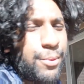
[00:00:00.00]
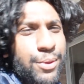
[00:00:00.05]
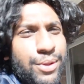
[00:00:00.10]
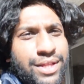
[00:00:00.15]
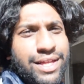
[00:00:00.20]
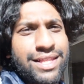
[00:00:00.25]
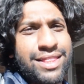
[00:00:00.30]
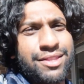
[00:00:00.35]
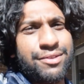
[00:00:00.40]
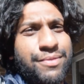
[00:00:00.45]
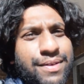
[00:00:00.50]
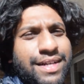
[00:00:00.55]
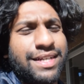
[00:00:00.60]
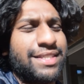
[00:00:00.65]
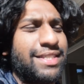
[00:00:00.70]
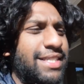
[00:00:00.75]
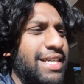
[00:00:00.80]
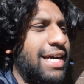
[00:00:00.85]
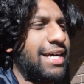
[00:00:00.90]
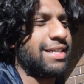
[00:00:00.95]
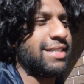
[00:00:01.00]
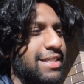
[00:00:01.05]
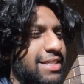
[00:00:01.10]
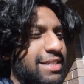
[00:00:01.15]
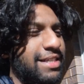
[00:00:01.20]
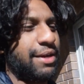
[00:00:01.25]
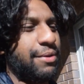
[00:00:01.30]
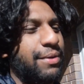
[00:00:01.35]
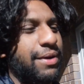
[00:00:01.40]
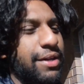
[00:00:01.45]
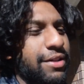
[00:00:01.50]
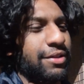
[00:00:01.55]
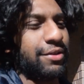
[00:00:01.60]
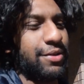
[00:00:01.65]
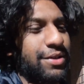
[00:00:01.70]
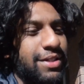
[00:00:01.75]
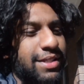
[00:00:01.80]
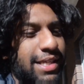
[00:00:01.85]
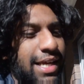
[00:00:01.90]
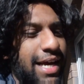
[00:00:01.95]
We'll get the rears down, see what it
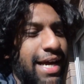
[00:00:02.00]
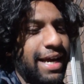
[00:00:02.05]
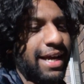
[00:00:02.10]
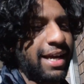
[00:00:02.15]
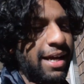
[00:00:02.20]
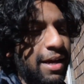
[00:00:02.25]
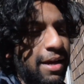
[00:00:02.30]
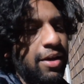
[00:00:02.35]
looks like,